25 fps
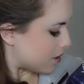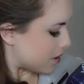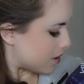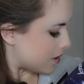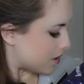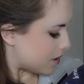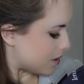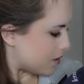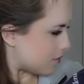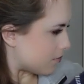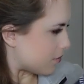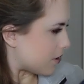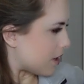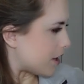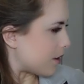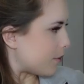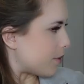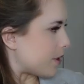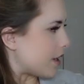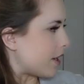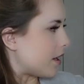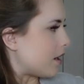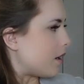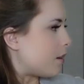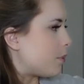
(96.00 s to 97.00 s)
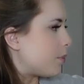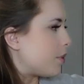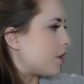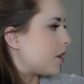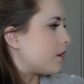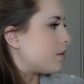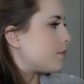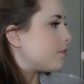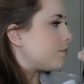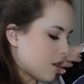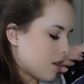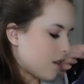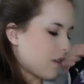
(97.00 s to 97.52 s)
this is the right way up.
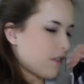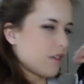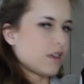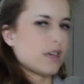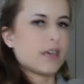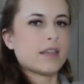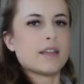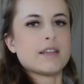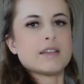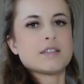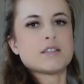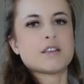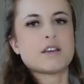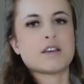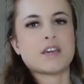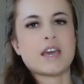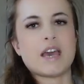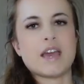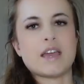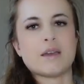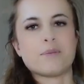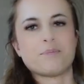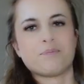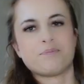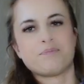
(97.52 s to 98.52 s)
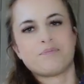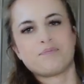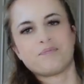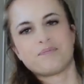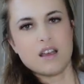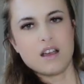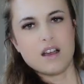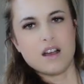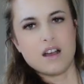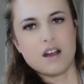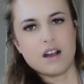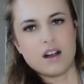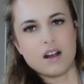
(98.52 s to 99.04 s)
I think it is. Okay.
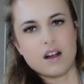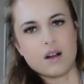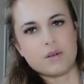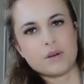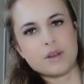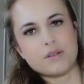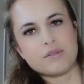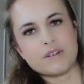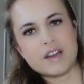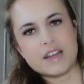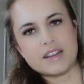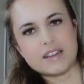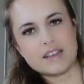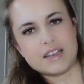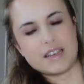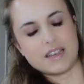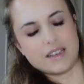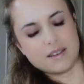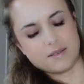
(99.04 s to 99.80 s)
Are we ready